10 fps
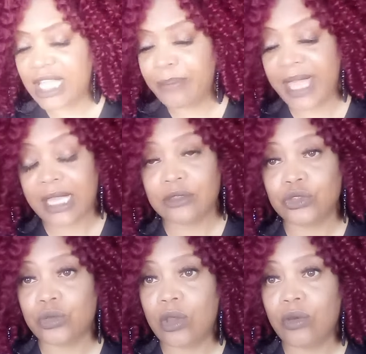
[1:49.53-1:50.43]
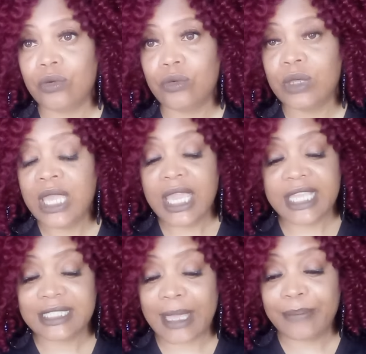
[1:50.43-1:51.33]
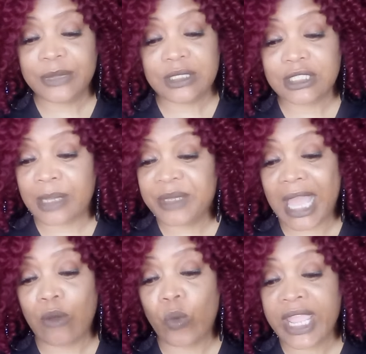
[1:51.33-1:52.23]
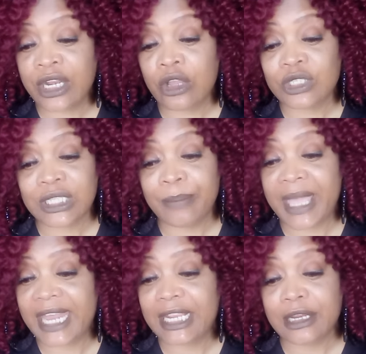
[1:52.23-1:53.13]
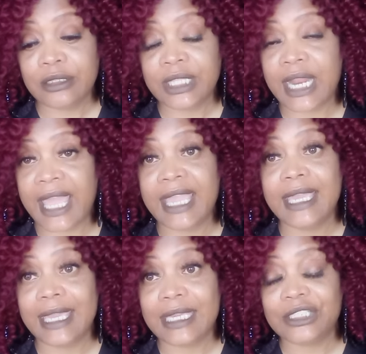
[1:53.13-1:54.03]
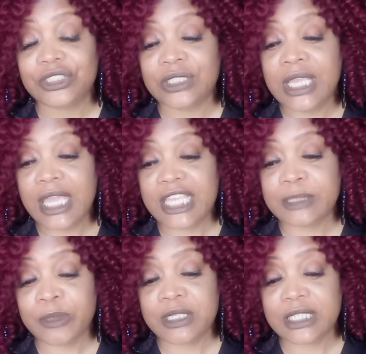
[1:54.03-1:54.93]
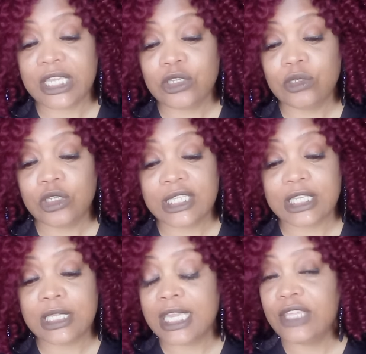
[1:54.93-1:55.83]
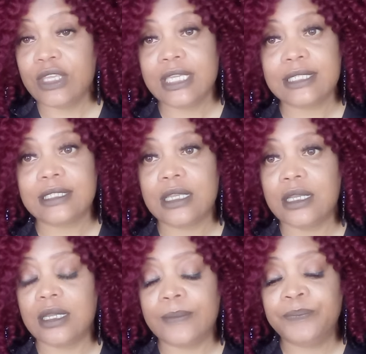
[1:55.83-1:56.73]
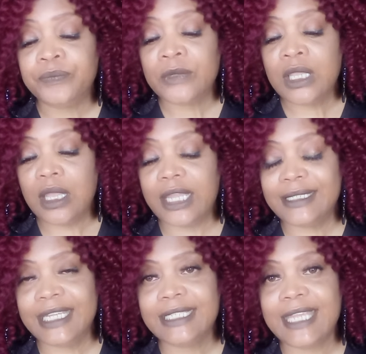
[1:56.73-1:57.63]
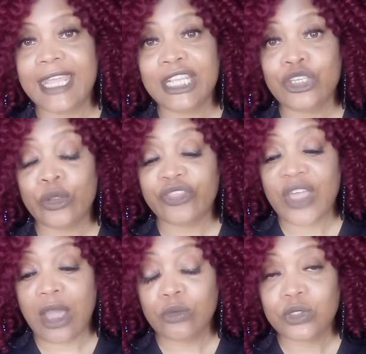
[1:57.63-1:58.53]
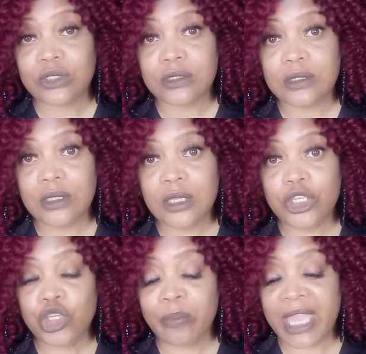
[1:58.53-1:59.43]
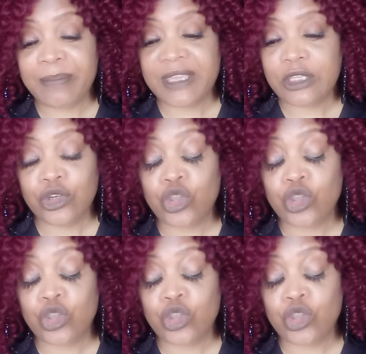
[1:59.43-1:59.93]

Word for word: back control and stop. Some of y'all waiting on somebody here that ain't ish, and spirit say you it, it either is um, uh, dictating your thoughts. You may be, you know,